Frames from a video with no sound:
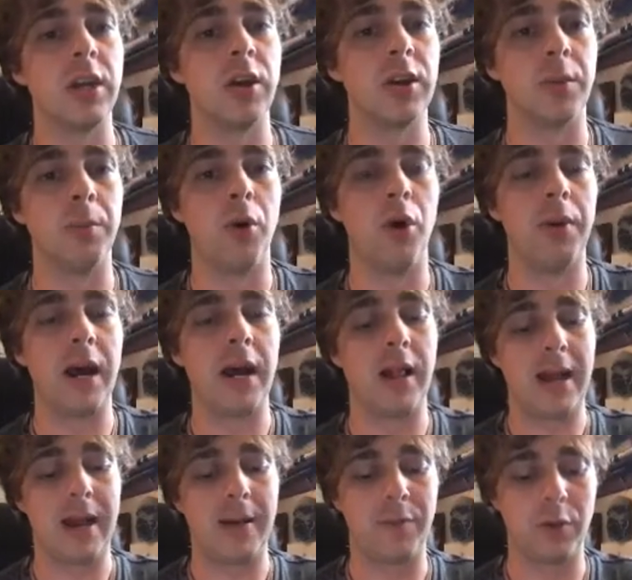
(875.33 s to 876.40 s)
at the
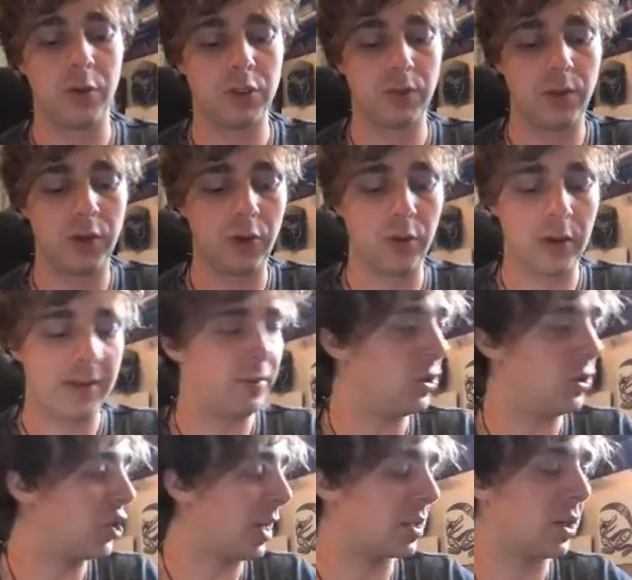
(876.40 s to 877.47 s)
mobile app, for those of you who haven't
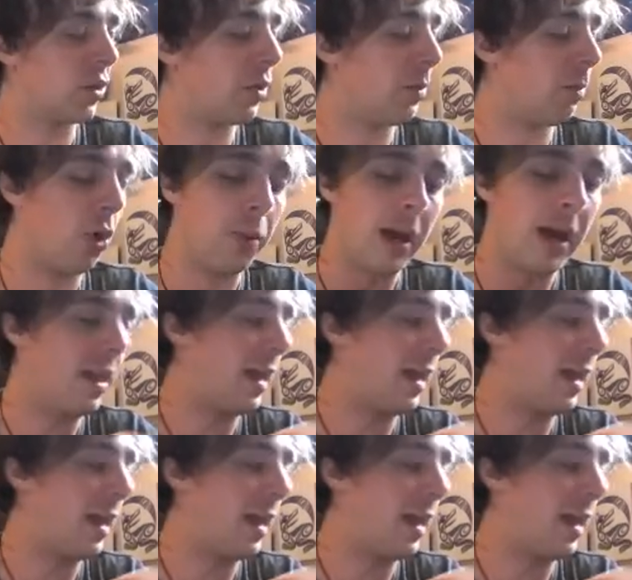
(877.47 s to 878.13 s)
checked out the mobile